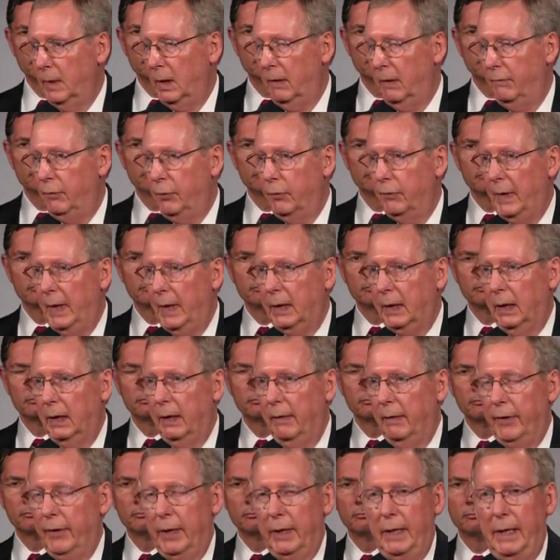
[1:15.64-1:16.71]
If you're thinking
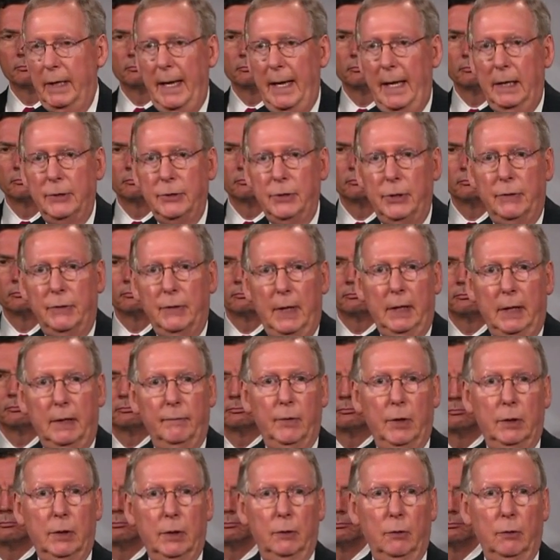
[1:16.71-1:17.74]
of an analogy, think of the